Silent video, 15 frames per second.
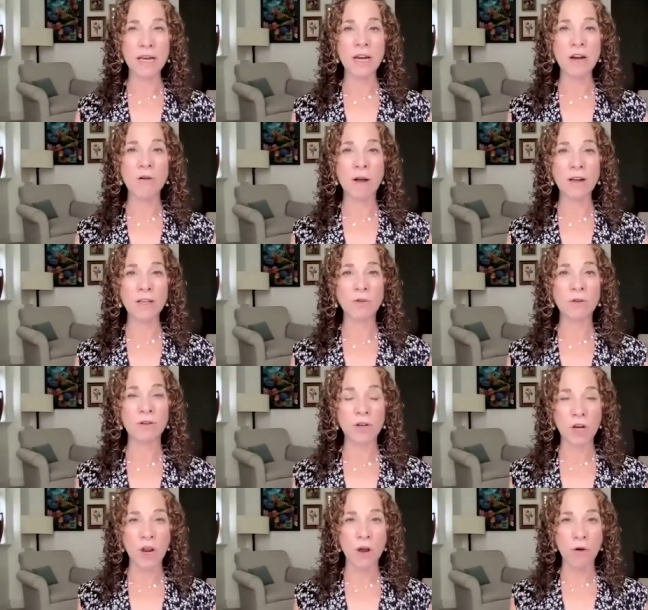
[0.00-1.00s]
but you know, I
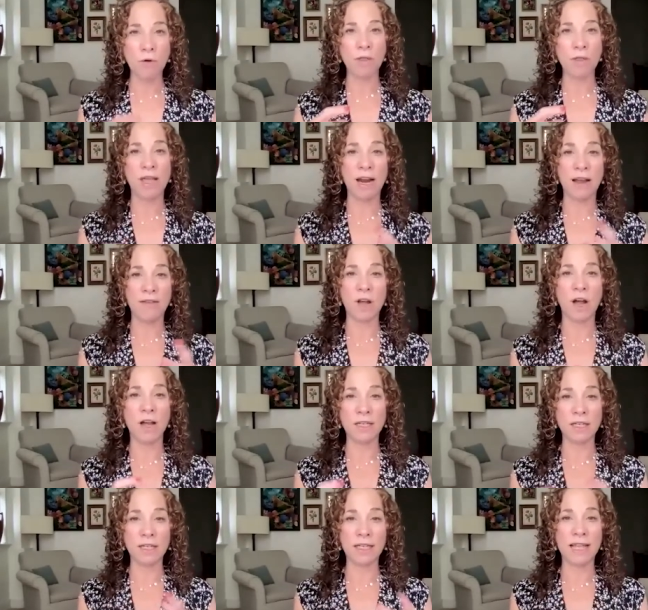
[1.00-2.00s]
sort of know that
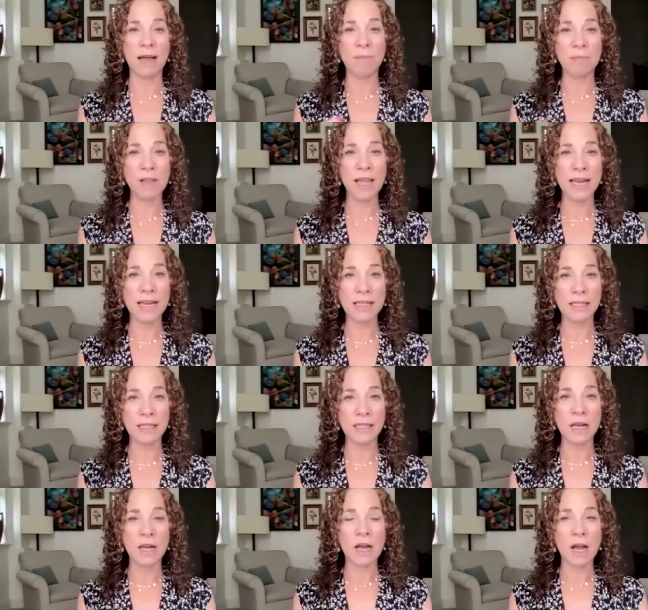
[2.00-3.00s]
I've gotten to that
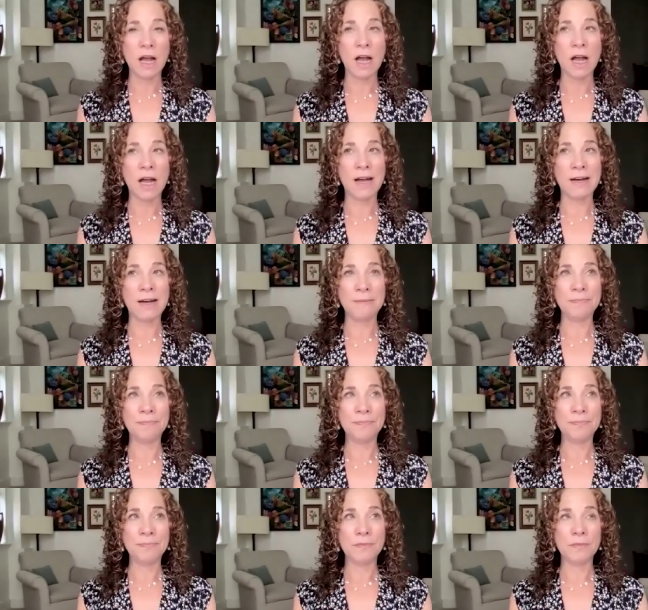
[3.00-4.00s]
place.
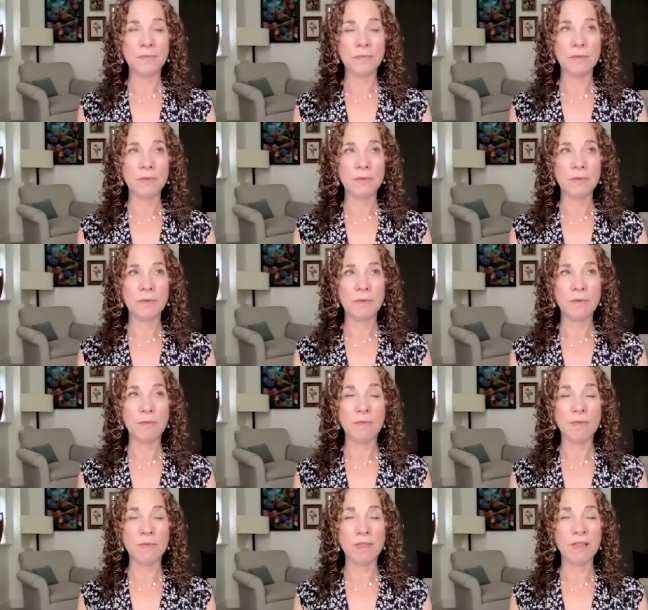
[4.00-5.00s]
Um,
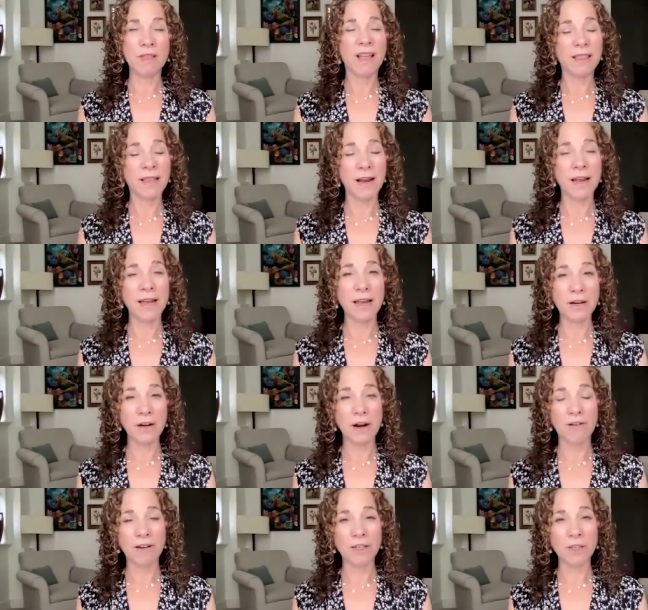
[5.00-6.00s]
not that I
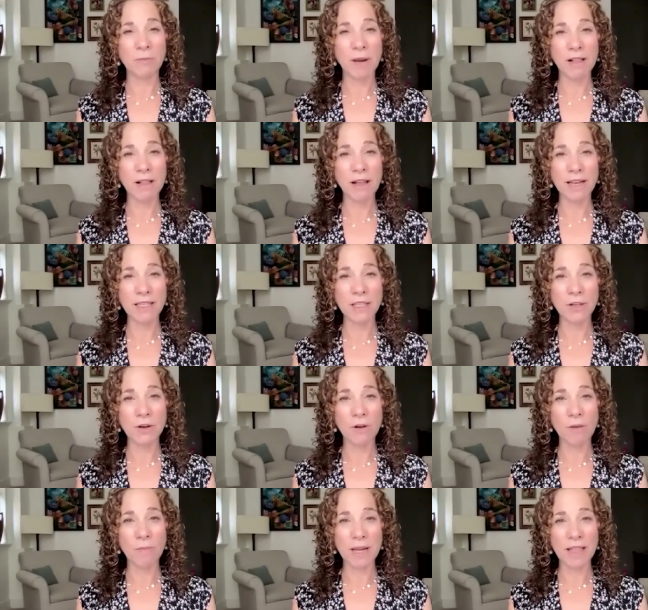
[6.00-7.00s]
encourage my
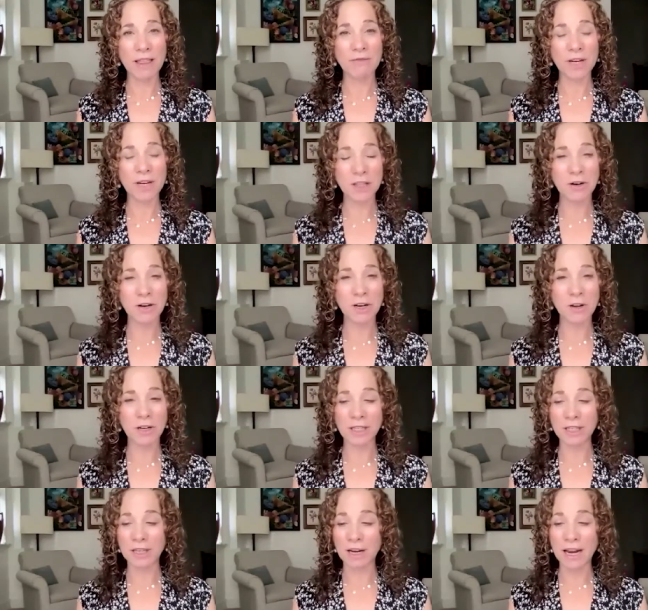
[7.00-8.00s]
clients to call me at
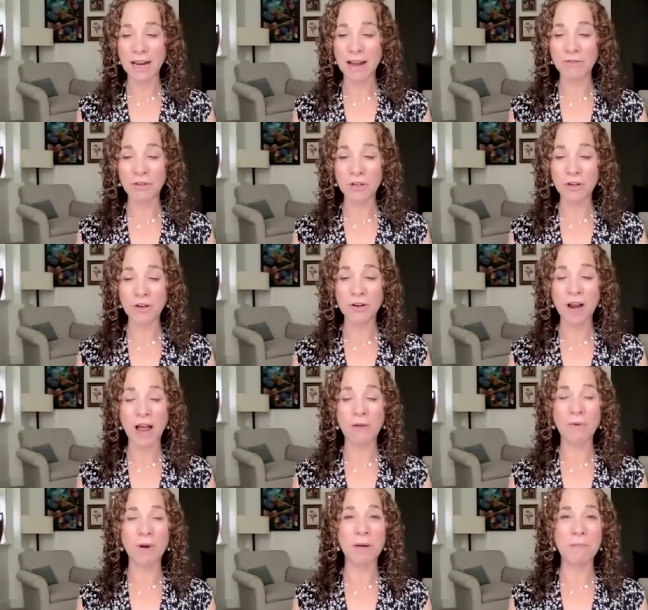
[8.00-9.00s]
3:30 on a Sunday afternoon.